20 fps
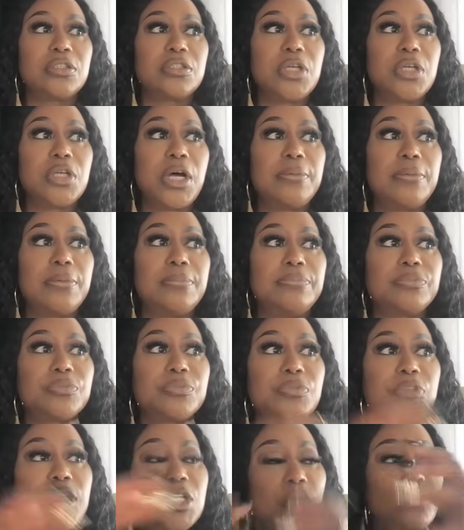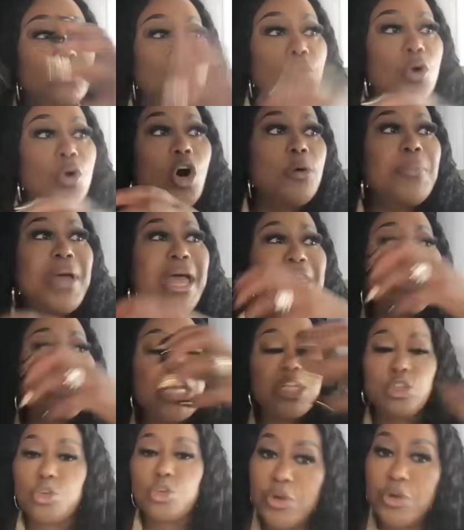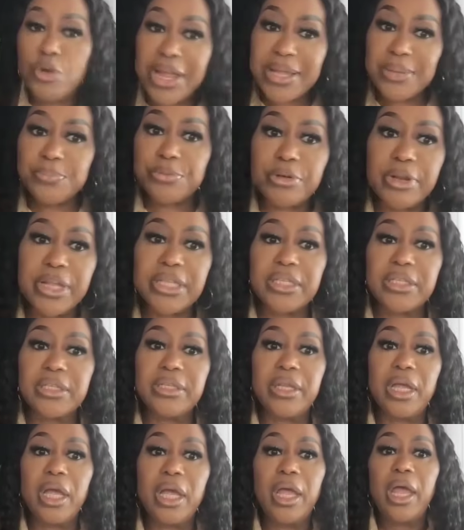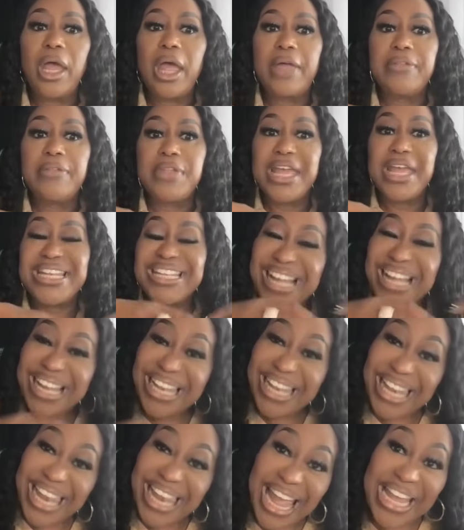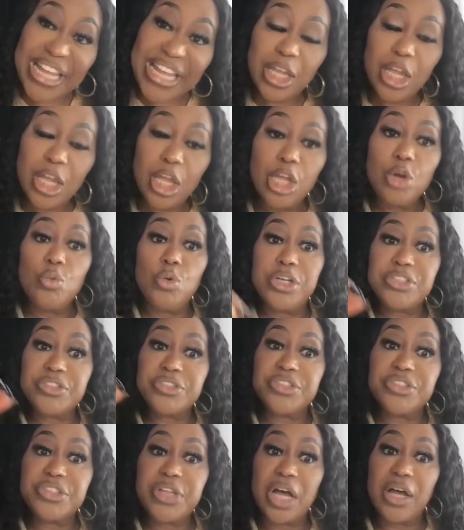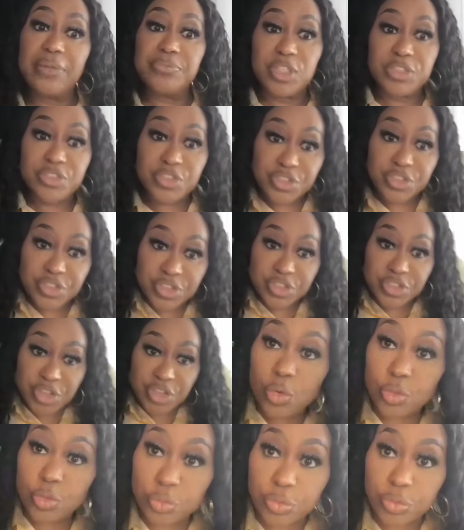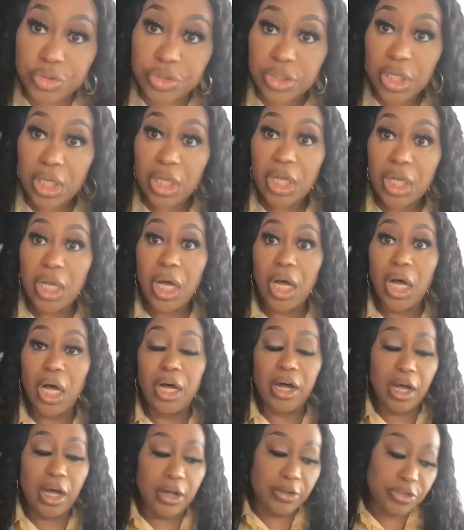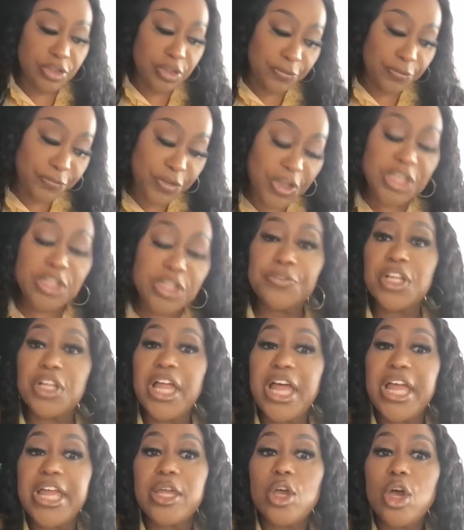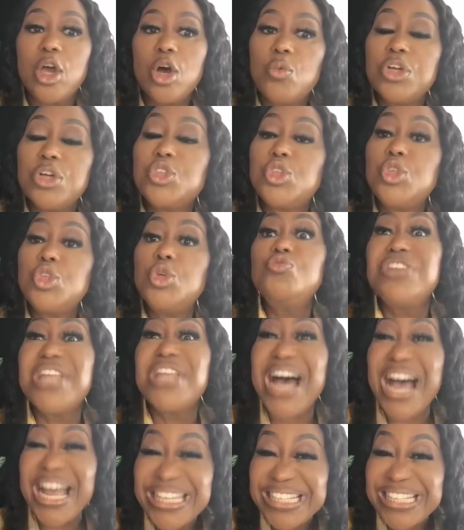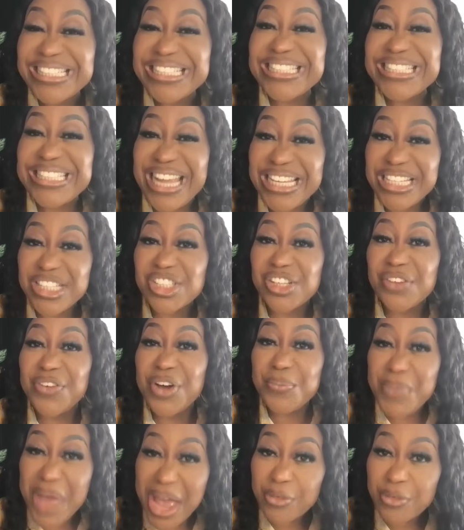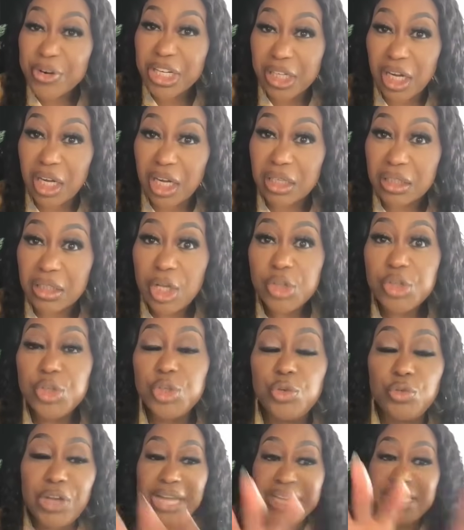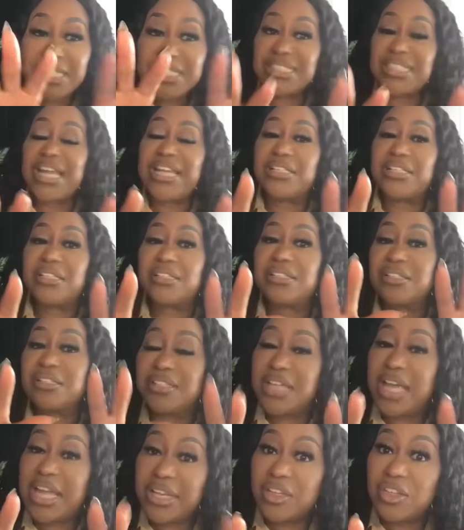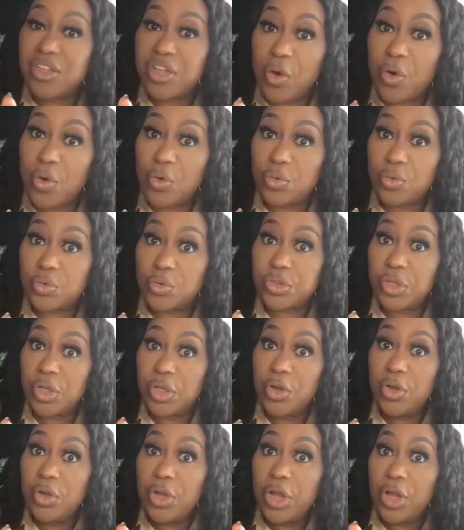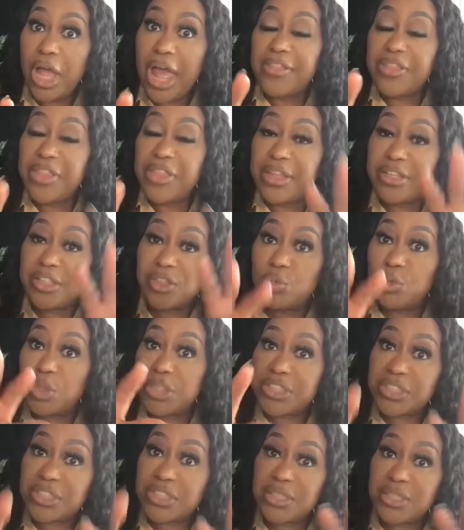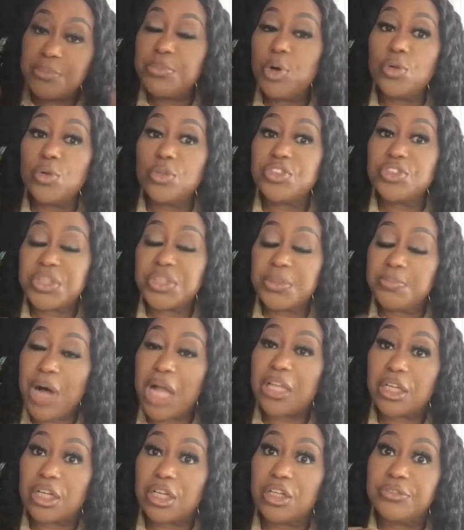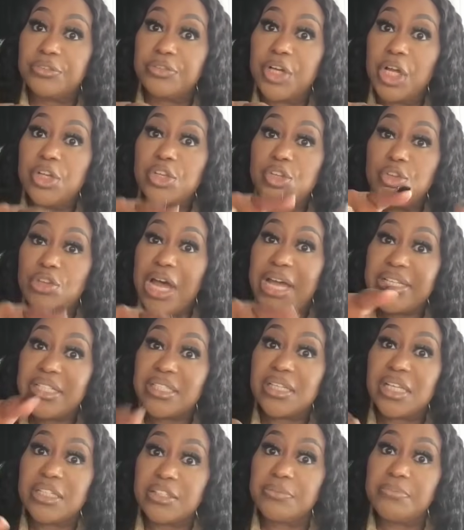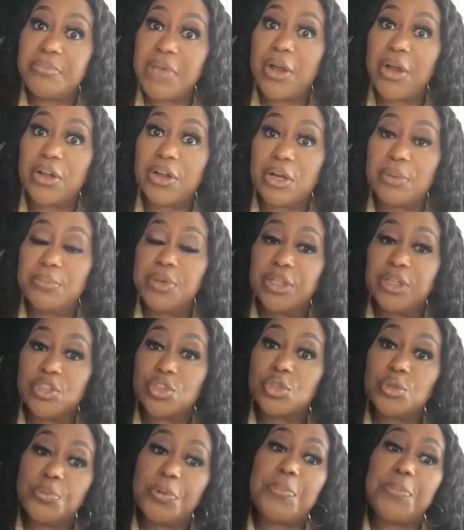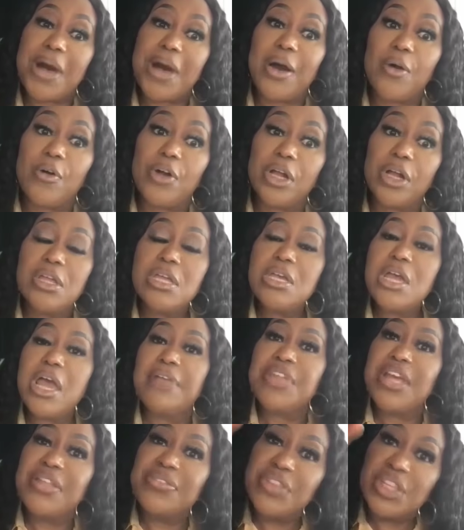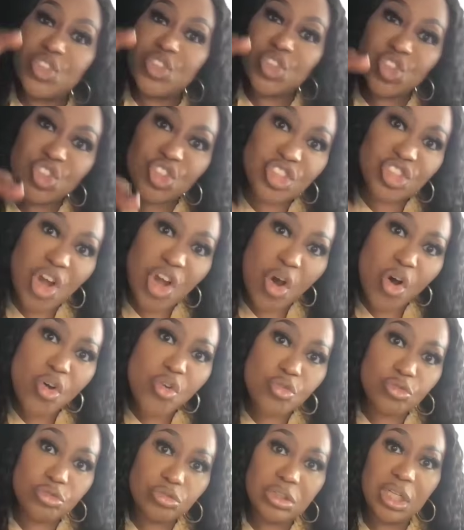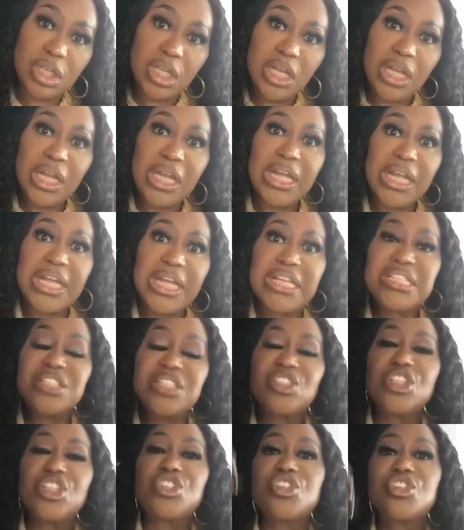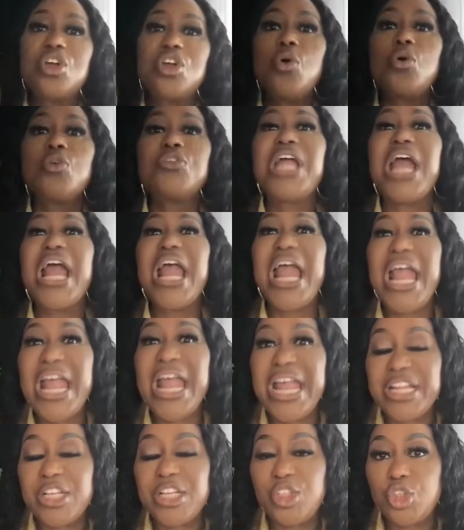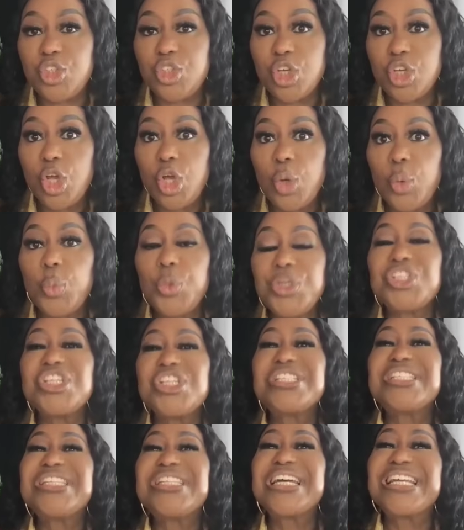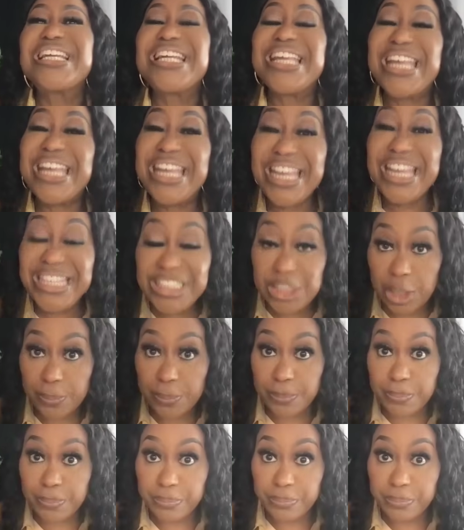And then Great Britain. And then clay was the stones. The feet of clay was United States of America. United States, the 10 toes. And it was symbolic of United States of America being a superpower. And then the stone is the Stone Age, which is the kingdom.